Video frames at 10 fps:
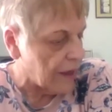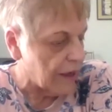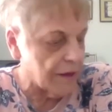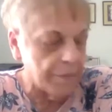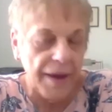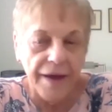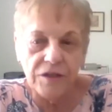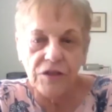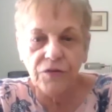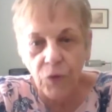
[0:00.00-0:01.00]
in the
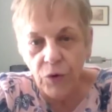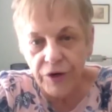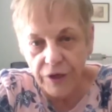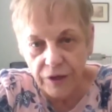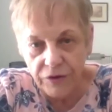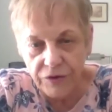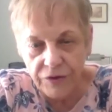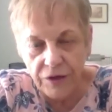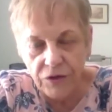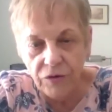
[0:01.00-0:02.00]
past 4 years
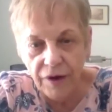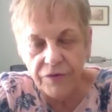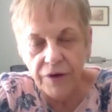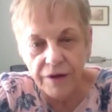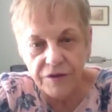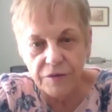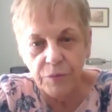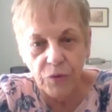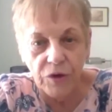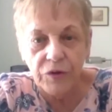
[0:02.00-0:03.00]
that you have not
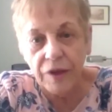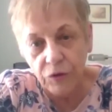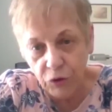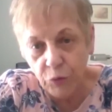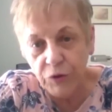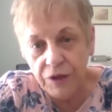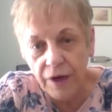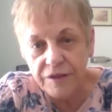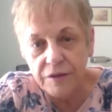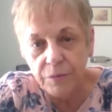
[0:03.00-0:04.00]
supported, that you would
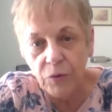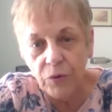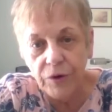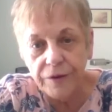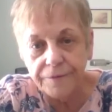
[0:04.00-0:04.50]
not support?